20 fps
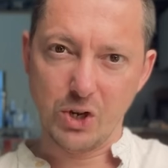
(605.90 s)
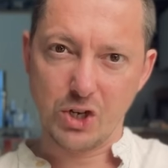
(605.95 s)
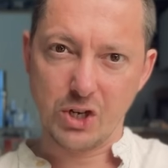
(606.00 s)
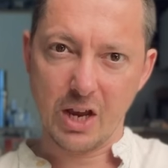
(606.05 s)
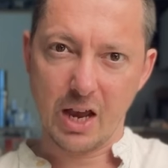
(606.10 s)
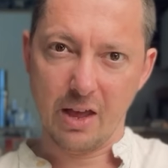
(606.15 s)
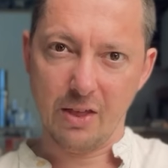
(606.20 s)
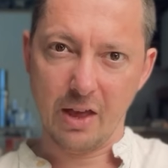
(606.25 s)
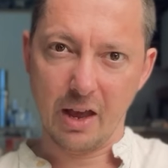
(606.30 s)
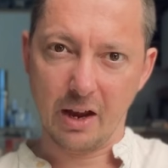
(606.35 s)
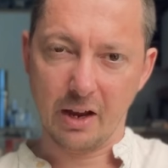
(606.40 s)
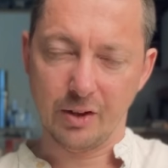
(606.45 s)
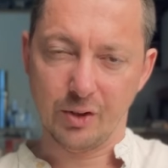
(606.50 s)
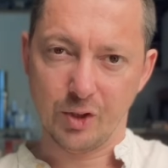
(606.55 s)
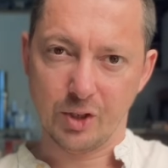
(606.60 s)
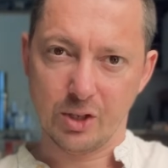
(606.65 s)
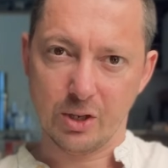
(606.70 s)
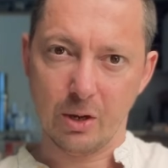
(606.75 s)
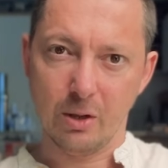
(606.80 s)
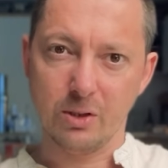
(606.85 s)
share their
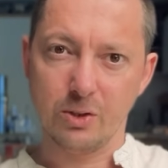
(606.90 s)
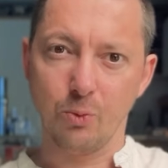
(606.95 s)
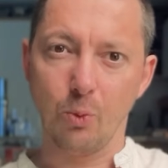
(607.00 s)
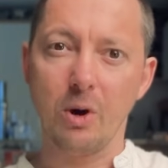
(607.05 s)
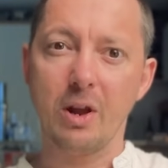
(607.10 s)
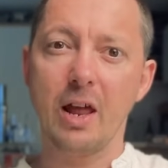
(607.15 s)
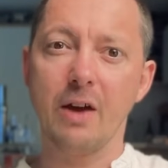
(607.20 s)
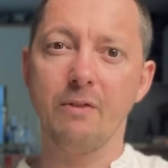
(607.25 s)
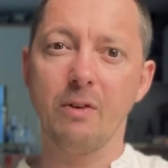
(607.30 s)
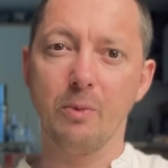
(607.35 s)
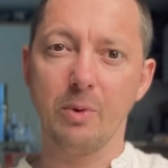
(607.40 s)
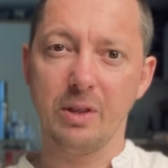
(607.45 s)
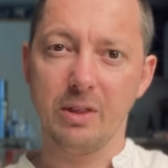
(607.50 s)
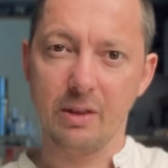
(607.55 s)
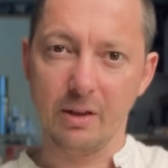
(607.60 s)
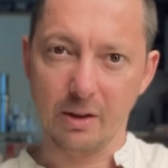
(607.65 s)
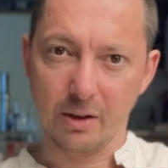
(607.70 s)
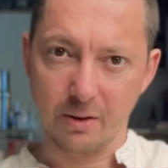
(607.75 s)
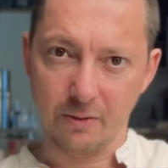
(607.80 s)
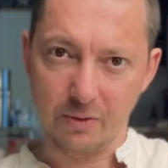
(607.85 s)
concerns, whatever we
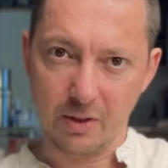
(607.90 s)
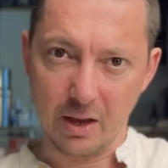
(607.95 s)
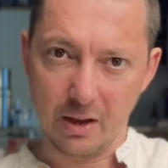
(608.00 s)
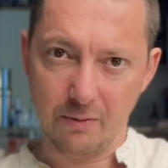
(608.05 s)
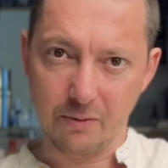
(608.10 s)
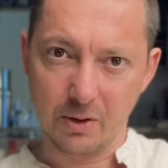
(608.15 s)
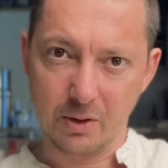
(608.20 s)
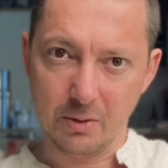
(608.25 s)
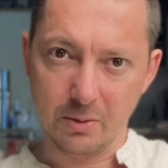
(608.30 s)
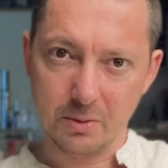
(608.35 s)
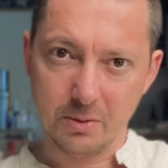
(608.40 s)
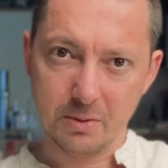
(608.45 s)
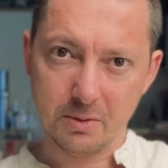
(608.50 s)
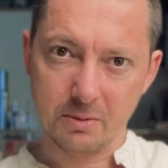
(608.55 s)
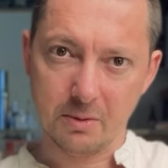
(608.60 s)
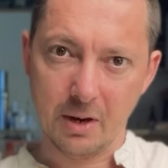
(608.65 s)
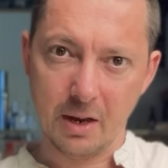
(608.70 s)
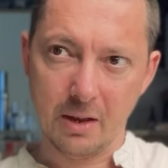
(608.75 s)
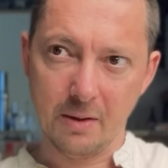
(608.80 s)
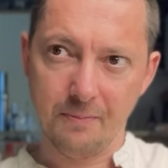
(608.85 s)
think of their views,
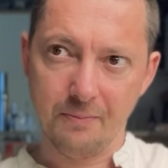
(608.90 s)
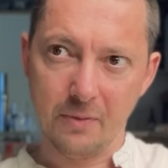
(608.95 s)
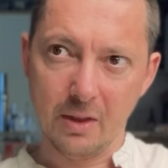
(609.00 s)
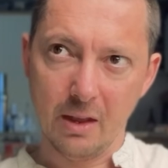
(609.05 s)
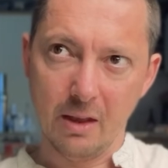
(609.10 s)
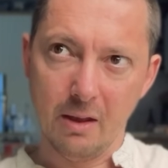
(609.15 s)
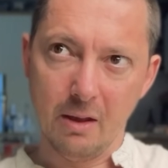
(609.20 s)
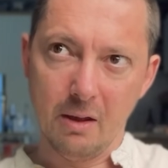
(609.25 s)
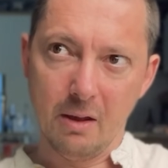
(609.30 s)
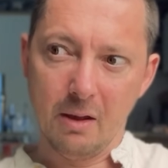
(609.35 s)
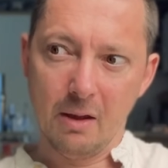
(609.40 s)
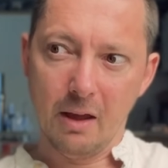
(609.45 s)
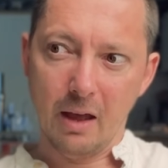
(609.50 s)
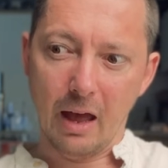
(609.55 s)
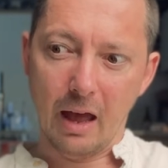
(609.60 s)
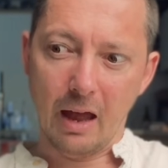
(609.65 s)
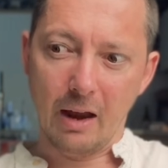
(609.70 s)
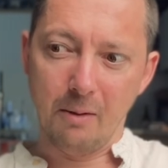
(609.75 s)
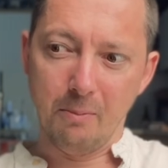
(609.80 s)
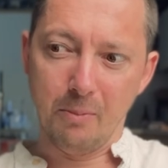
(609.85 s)
right?
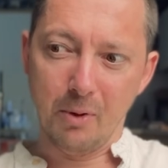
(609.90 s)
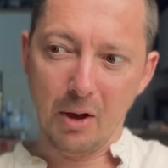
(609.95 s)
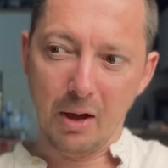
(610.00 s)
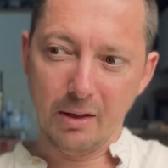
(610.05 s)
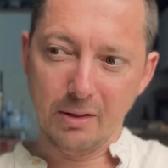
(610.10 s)
And